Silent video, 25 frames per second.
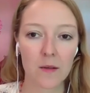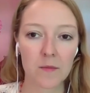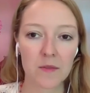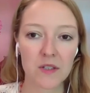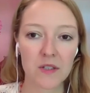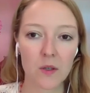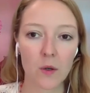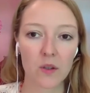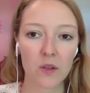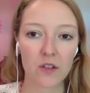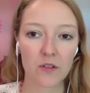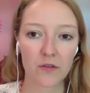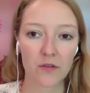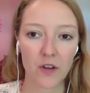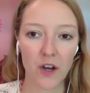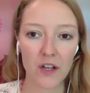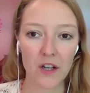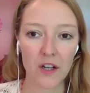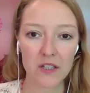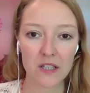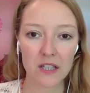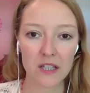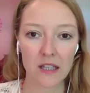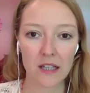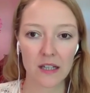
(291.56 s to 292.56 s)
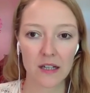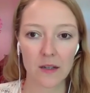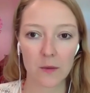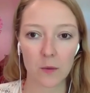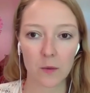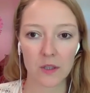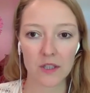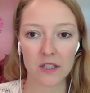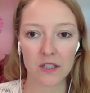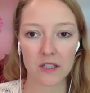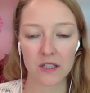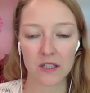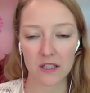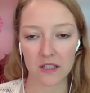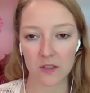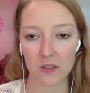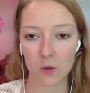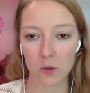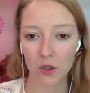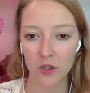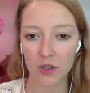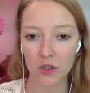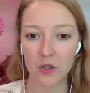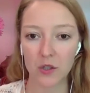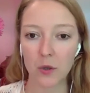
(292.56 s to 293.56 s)
So the first thing that I wanted to
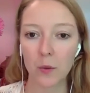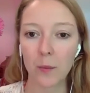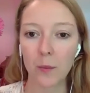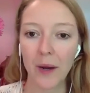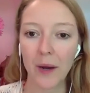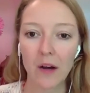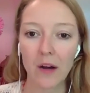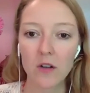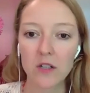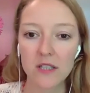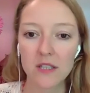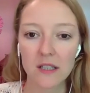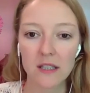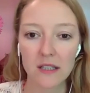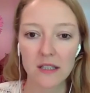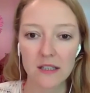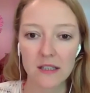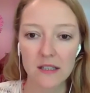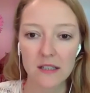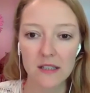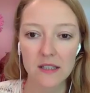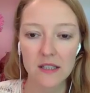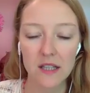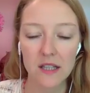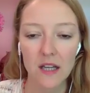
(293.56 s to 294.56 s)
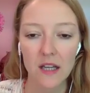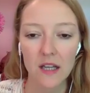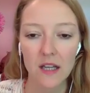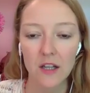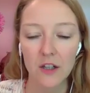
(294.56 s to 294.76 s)
talk to you about is